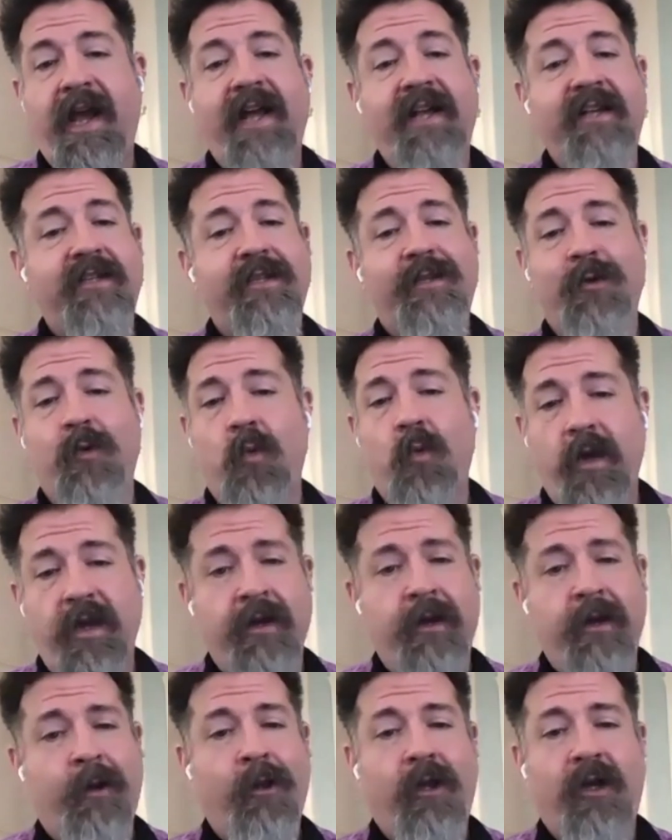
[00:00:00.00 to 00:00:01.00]
as the
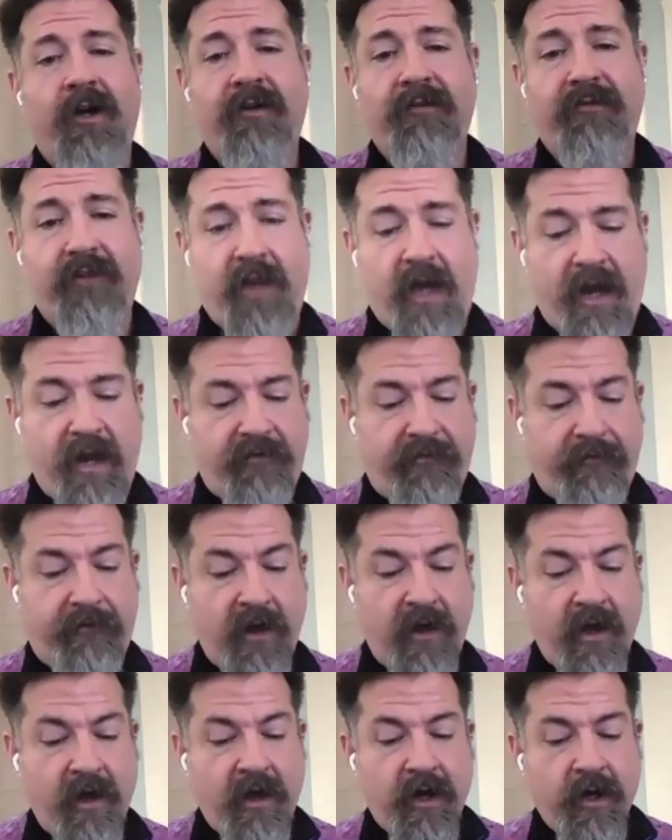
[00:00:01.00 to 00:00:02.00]
wheel of life
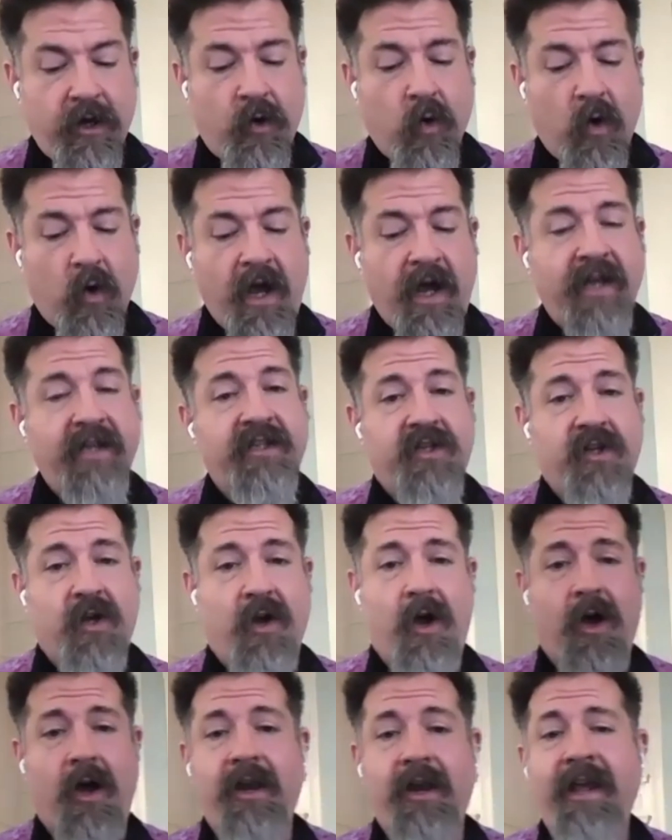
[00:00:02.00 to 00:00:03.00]
grinds
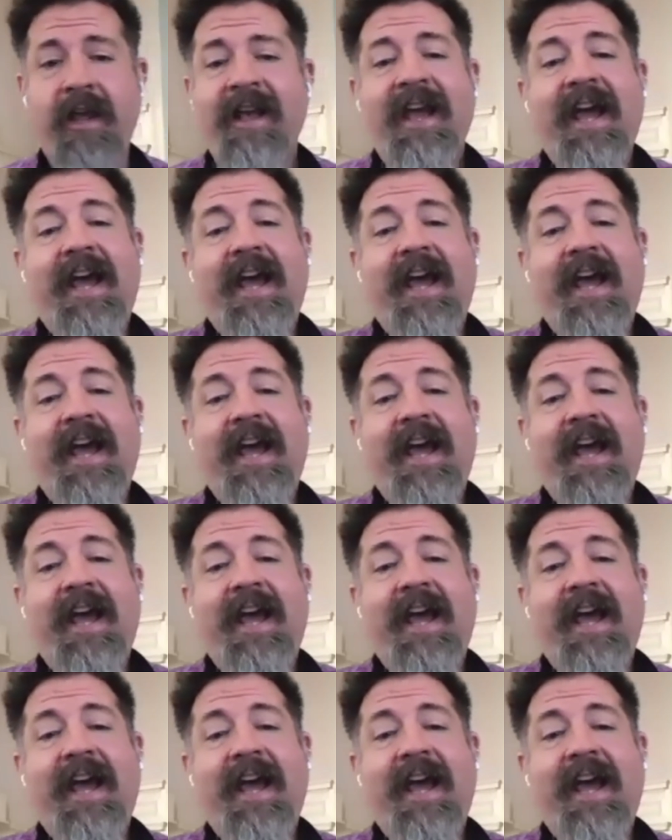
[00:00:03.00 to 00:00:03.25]
on.